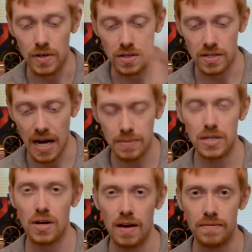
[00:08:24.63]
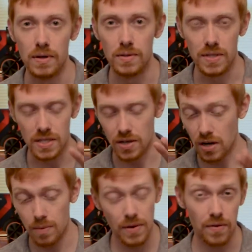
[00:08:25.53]
These are top tier headphones. These
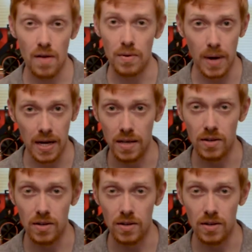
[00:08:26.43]
aren't going to be for everybody.